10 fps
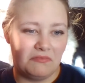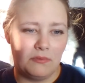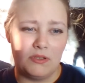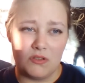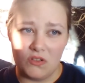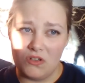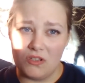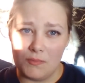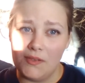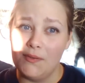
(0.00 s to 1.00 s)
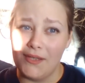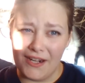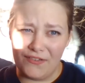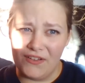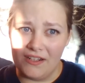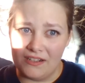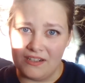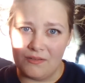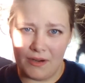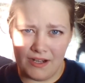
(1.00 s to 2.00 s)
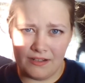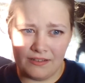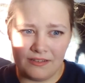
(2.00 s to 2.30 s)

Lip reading: When you start something, you gotta finish it, right?